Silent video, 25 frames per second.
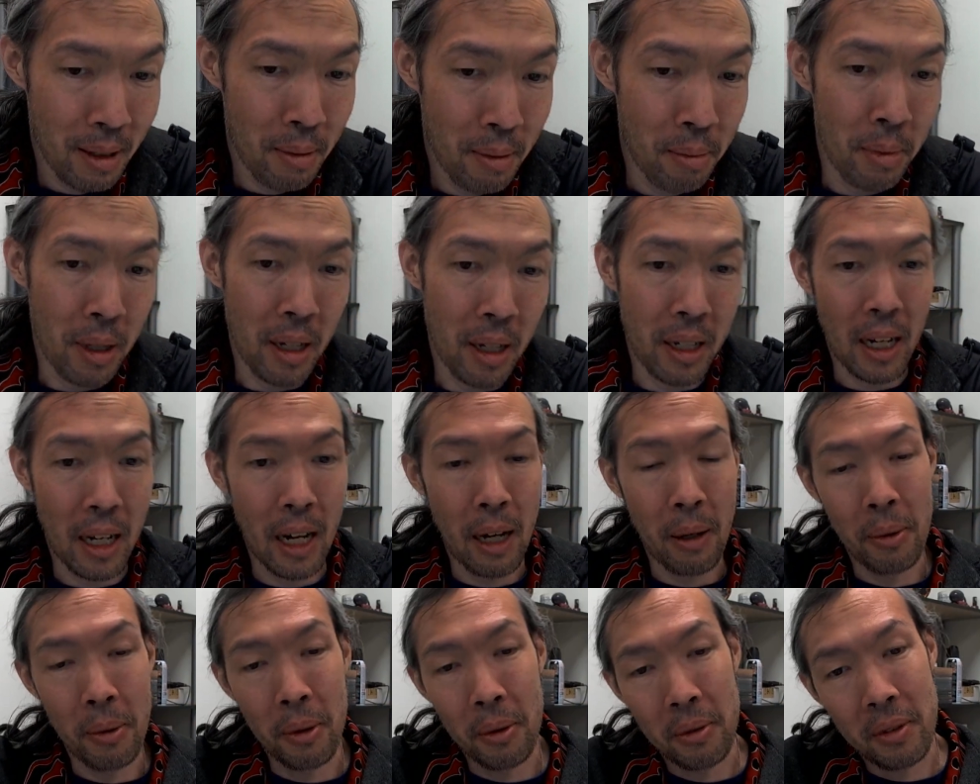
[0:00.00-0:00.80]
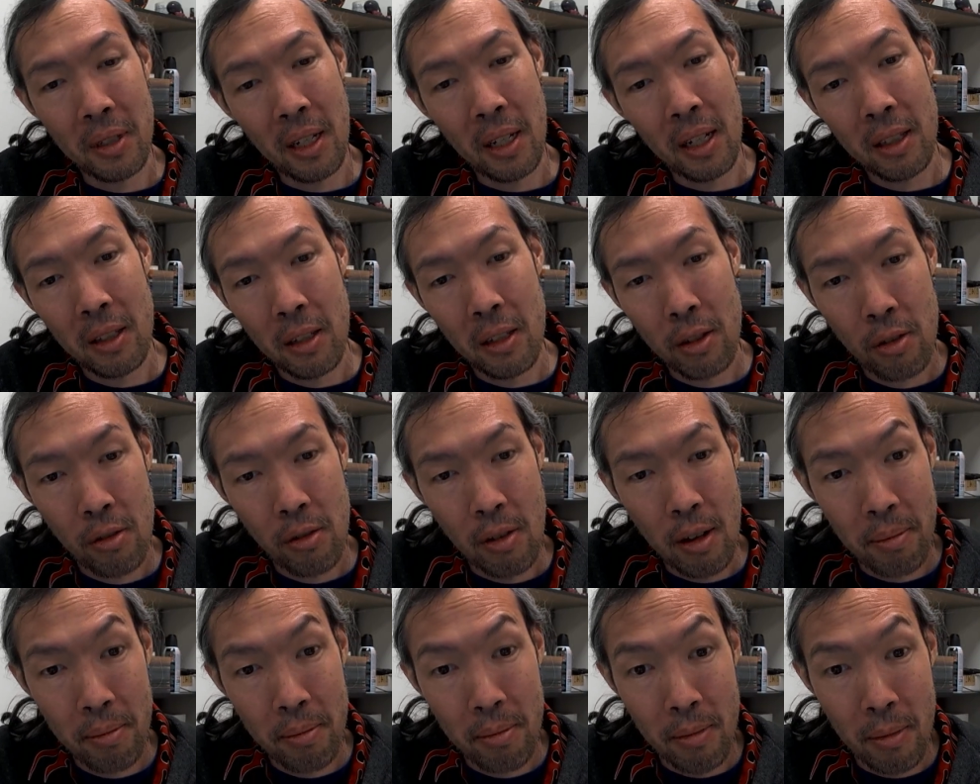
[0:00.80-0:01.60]
But I will take the
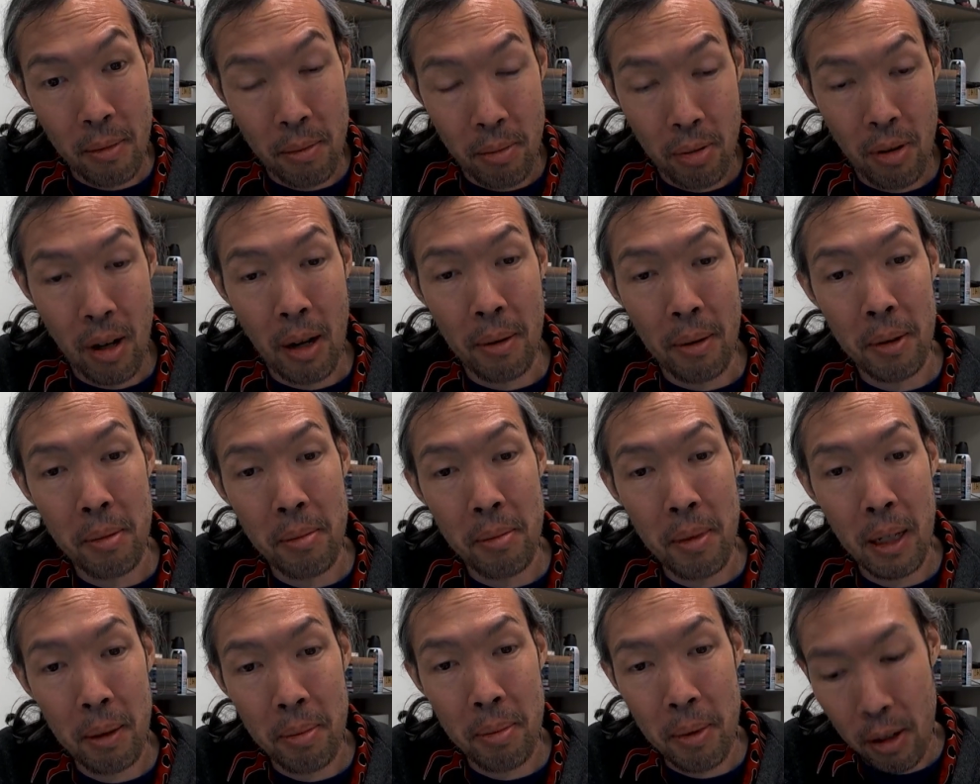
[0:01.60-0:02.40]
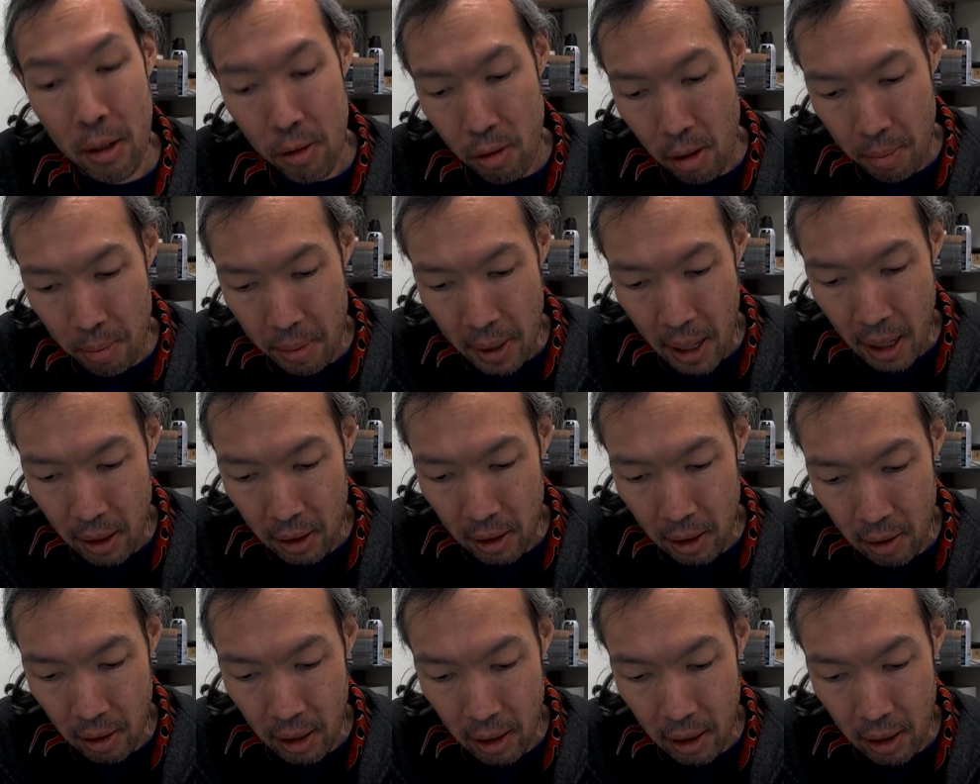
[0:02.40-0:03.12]
trip and probably make my trip out there.